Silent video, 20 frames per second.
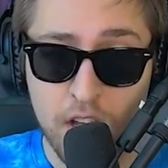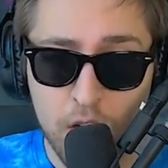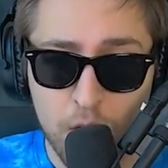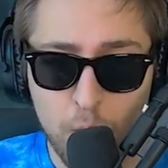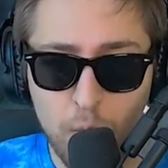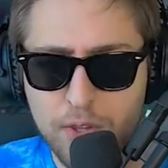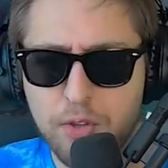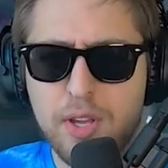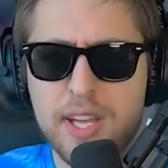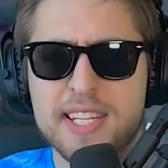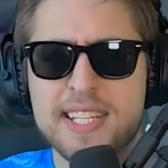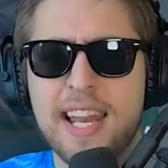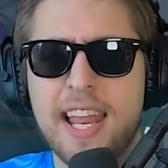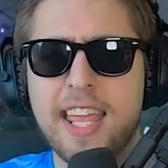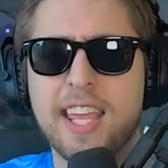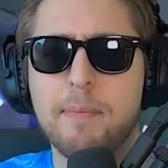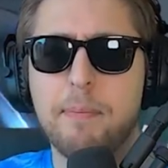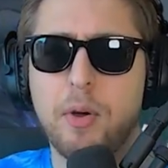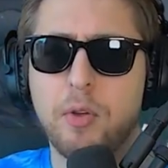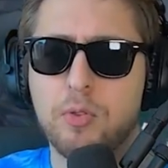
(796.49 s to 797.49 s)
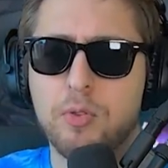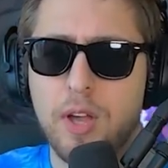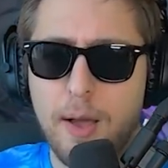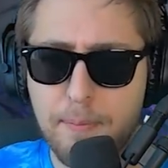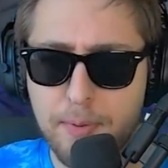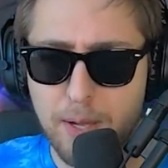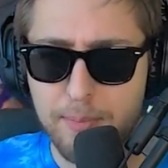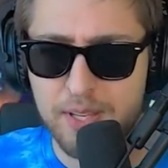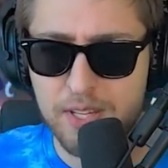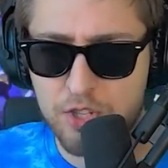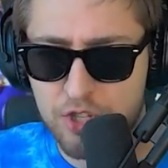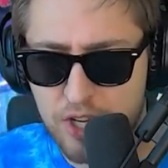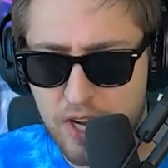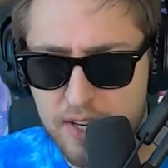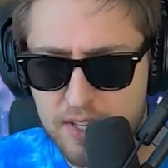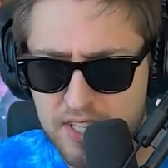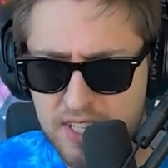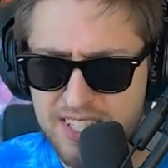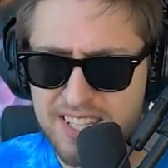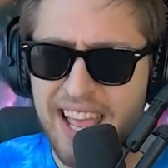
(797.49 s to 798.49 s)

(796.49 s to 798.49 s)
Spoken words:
what you guys like about the upcoming changes